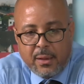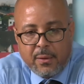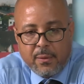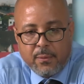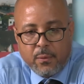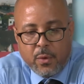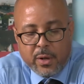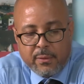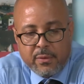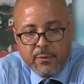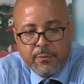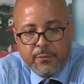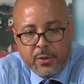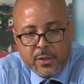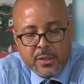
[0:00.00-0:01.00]
one of the
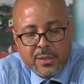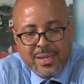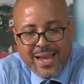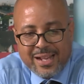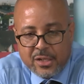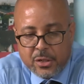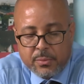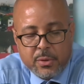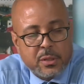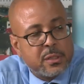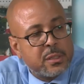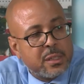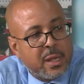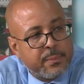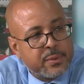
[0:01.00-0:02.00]
first tangible
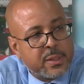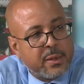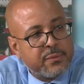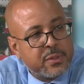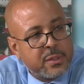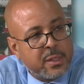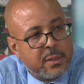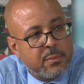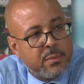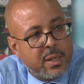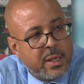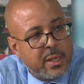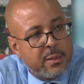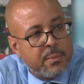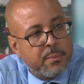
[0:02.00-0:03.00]
steps I've seen
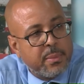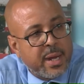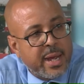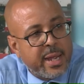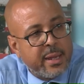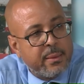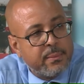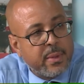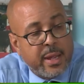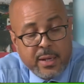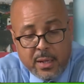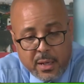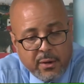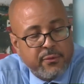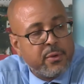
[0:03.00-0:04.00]
made by any
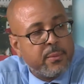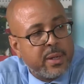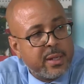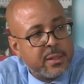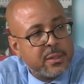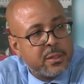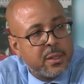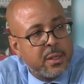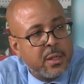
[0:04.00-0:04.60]
government